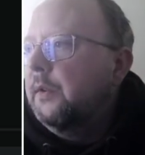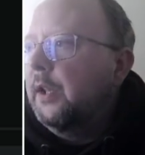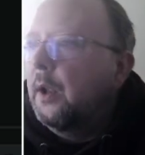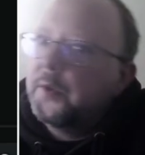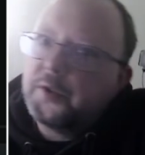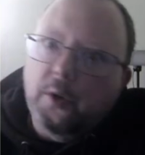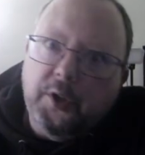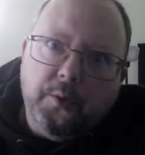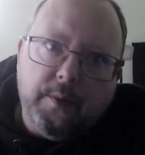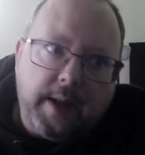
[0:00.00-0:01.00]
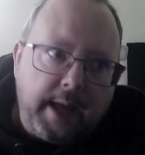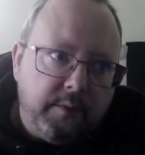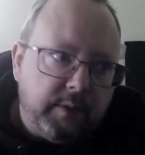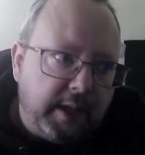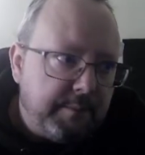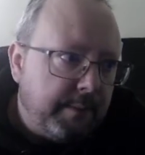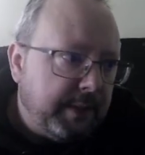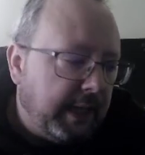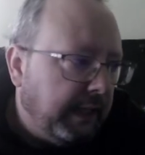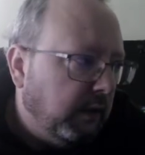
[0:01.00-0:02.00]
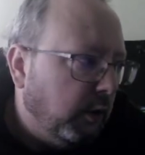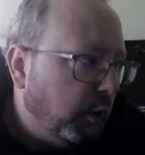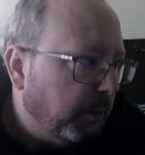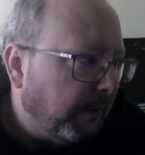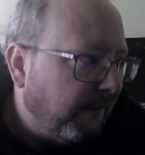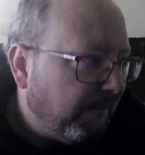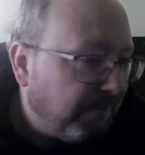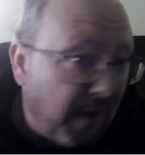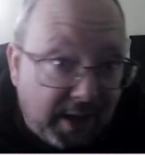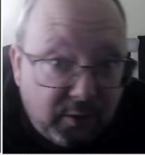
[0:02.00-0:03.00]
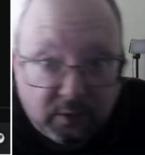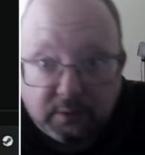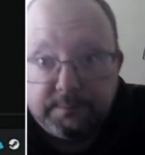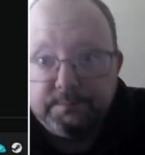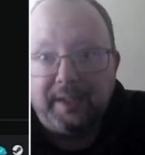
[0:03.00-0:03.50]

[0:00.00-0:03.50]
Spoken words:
So you could have like maybe a Loom file,